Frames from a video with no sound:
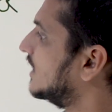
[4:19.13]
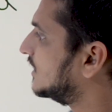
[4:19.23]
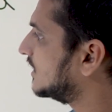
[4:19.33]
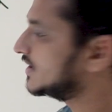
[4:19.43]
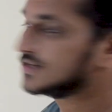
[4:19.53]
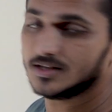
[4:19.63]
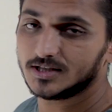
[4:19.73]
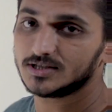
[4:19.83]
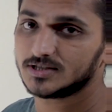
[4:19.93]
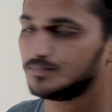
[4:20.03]

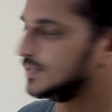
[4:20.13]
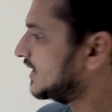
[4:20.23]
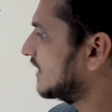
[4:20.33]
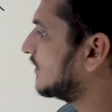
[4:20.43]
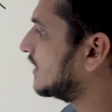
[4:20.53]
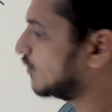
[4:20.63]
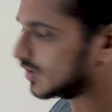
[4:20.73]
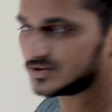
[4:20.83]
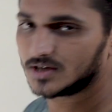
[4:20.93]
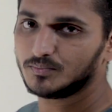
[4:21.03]
This is a bit different.
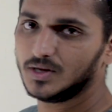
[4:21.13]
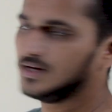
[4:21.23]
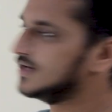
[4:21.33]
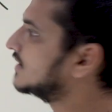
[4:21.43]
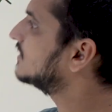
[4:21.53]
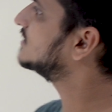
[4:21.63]
What's that mean here is